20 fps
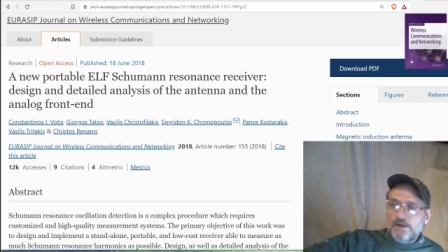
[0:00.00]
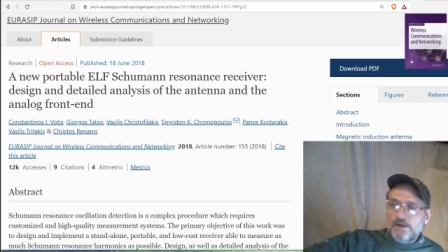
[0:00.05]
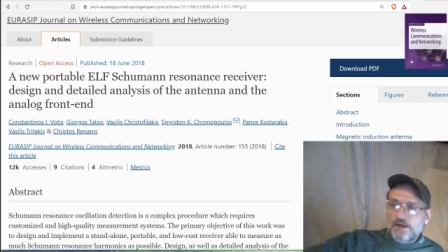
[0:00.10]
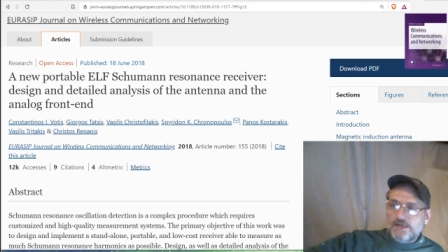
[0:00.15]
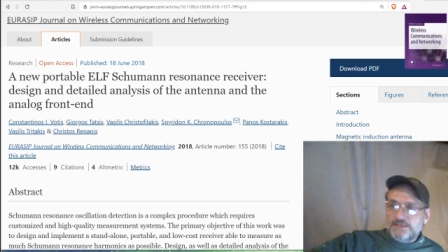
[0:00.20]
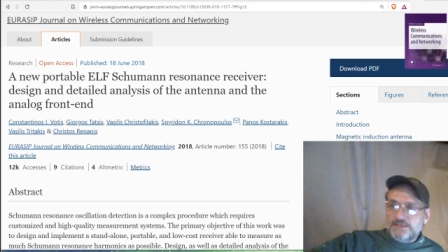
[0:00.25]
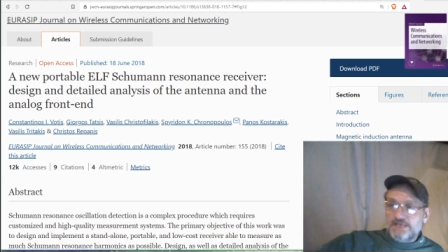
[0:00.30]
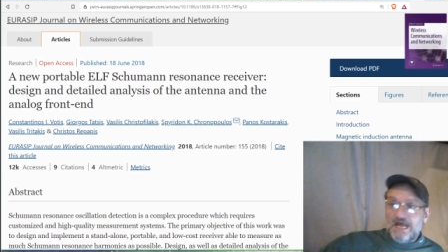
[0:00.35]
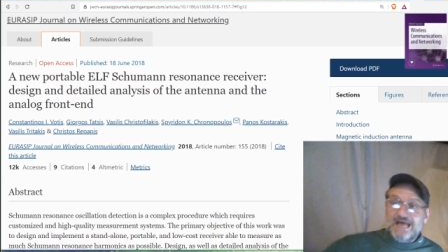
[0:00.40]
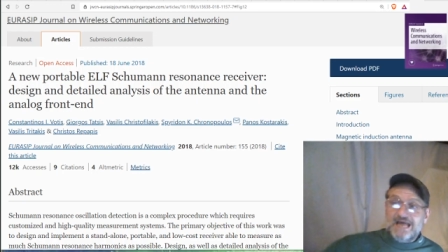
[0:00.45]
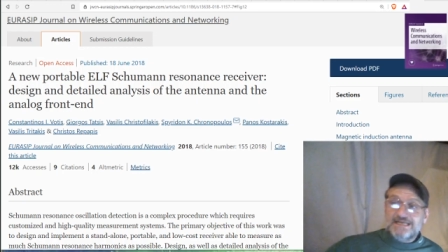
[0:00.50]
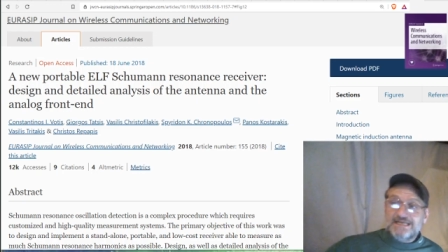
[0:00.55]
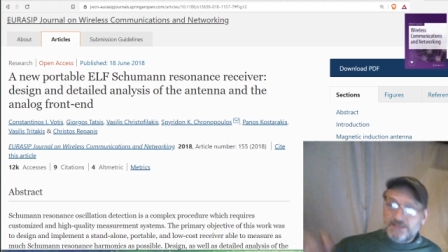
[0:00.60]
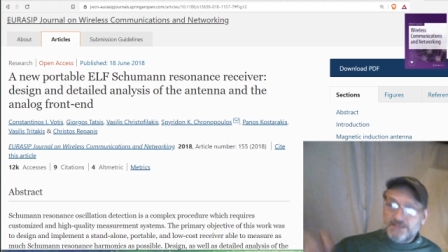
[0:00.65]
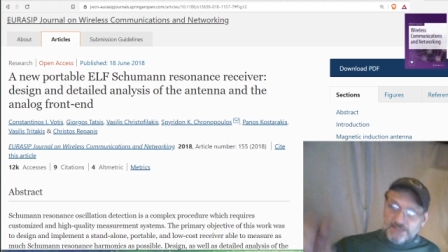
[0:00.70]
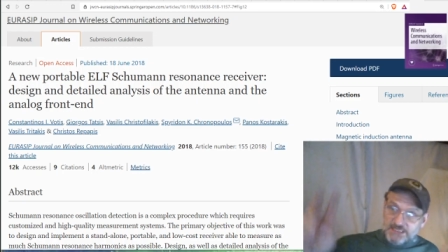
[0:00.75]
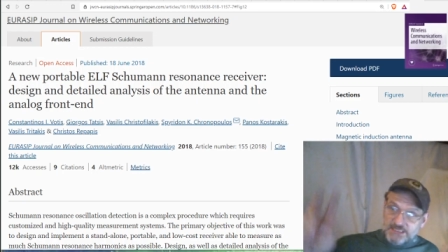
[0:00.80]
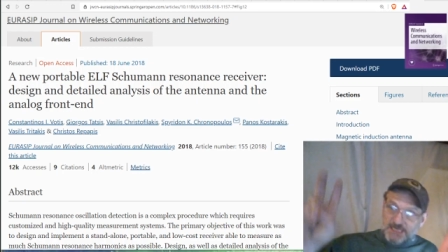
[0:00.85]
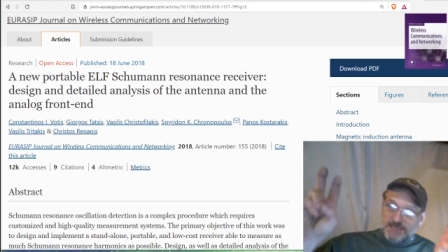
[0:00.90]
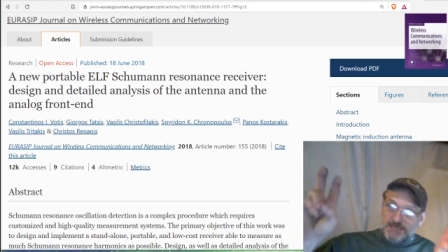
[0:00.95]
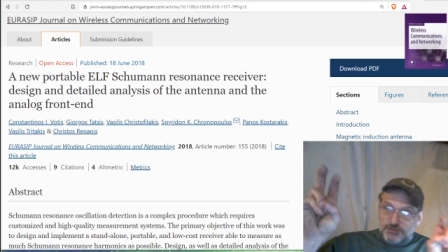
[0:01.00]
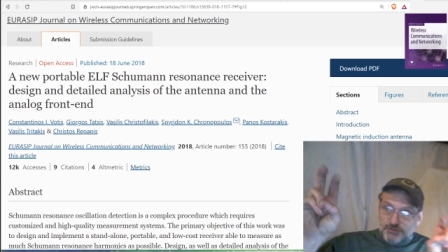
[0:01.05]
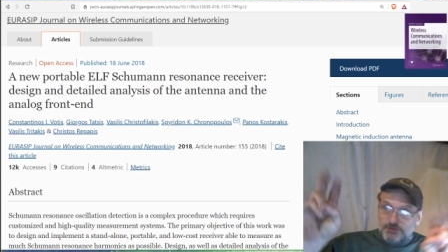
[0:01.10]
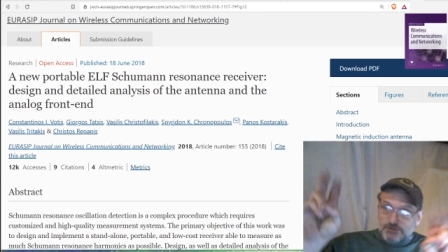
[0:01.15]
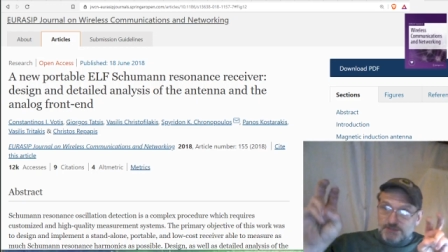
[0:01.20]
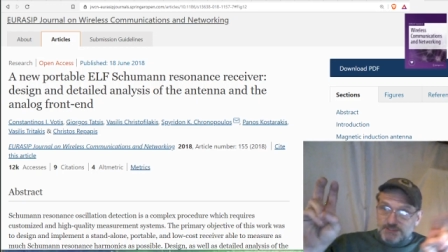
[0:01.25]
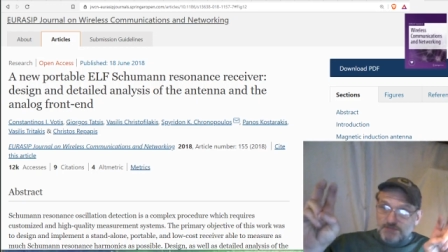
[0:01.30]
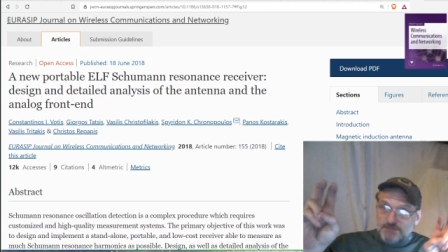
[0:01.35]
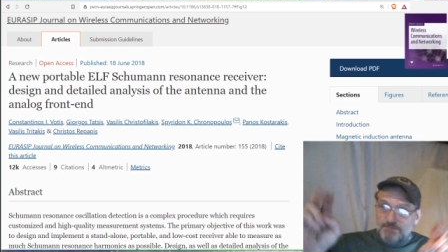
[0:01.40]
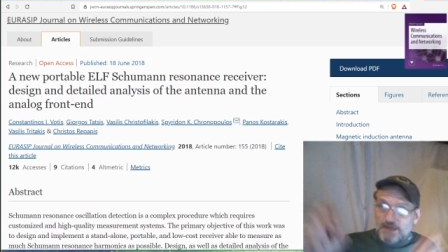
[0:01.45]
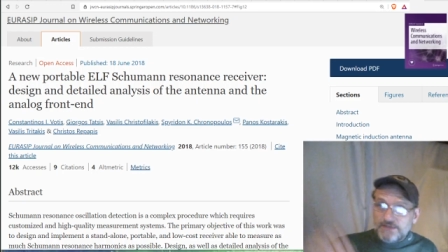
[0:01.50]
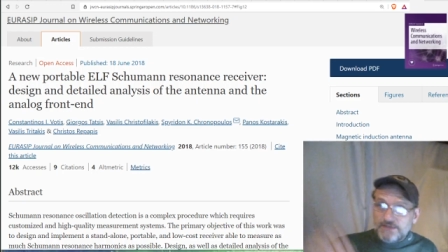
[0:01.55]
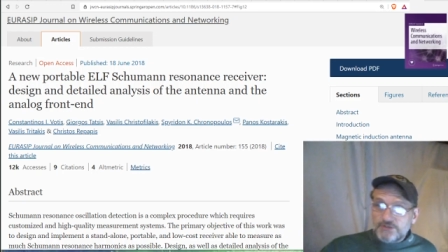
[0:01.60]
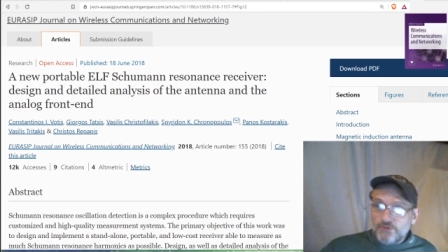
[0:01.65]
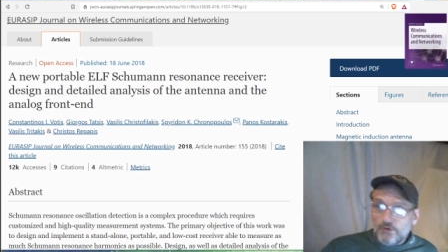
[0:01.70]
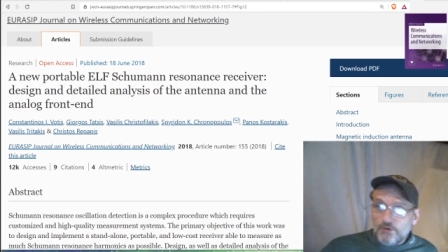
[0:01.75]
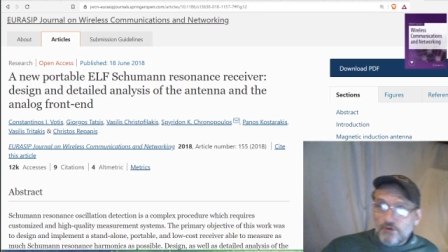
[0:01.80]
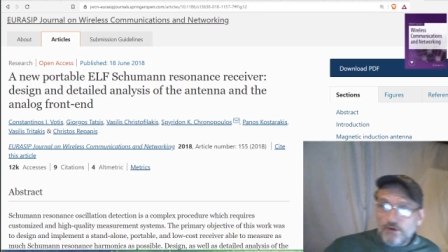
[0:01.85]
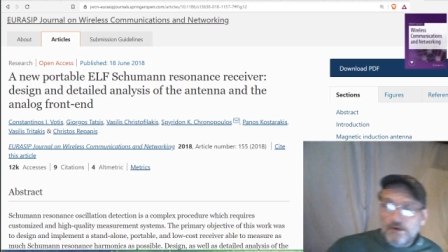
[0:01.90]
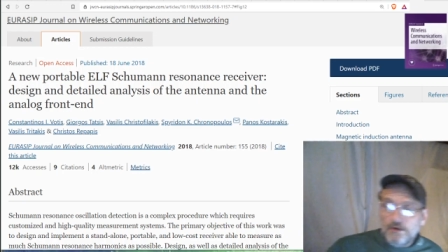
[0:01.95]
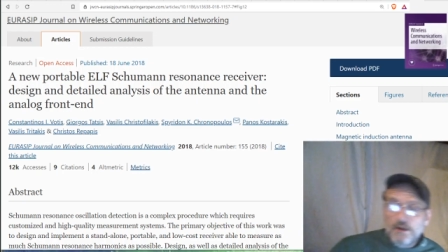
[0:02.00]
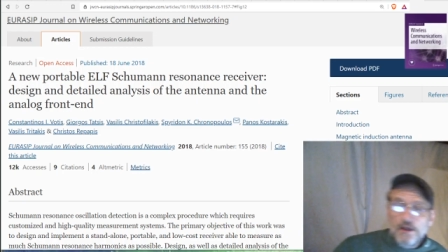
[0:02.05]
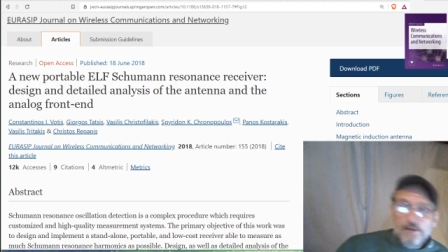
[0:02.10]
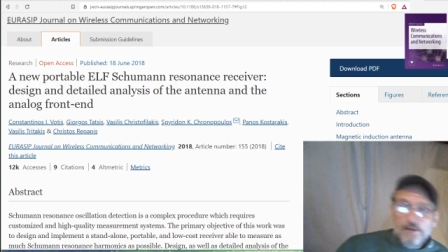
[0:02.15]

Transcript: as, as the teacher, as the mentor,